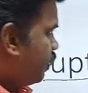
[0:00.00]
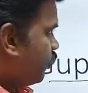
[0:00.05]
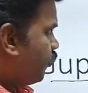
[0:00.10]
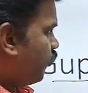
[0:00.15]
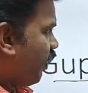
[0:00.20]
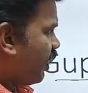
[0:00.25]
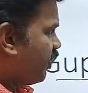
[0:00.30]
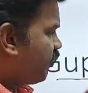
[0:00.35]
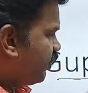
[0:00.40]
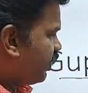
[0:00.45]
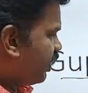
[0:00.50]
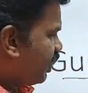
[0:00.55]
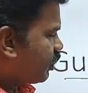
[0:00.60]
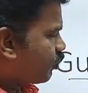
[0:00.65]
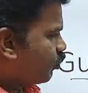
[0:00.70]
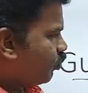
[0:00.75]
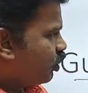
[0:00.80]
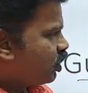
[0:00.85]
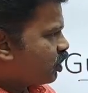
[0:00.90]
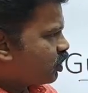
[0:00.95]
Why we are
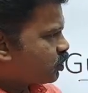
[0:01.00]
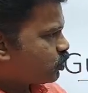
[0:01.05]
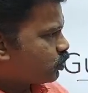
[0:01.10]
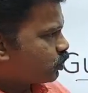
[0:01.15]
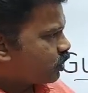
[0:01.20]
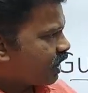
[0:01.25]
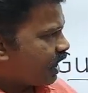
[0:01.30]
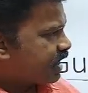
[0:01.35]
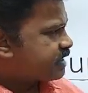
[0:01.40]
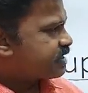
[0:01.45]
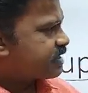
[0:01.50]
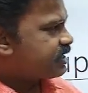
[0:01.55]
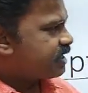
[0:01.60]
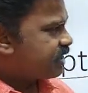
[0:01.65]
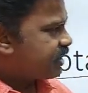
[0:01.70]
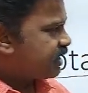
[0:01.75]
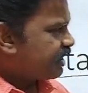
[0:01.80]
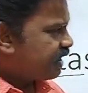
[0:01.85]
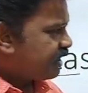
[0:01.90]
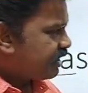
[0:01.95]
going to
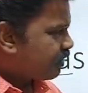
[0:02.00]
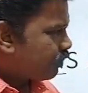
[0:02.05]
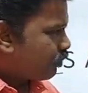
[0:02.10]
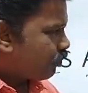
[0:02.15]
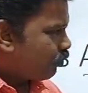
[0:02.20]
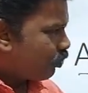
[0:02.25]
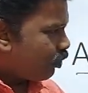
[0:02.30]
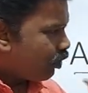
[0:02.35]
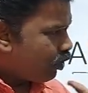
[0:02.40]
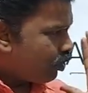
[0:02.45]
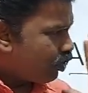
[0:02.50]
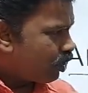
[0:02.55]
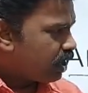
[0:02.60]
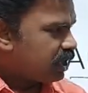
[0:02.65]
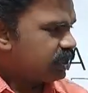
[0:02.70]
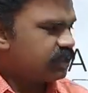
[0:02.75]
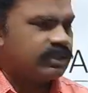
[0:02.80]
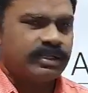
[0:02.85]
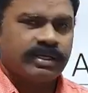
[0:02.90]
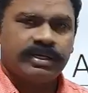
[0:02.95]
concentrate more
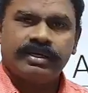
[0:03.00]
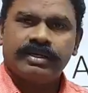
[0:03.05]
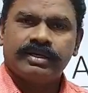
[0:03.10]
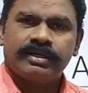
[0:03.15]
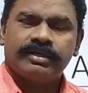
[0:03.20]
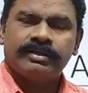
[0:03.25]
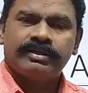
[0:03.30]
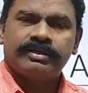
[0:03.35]
on the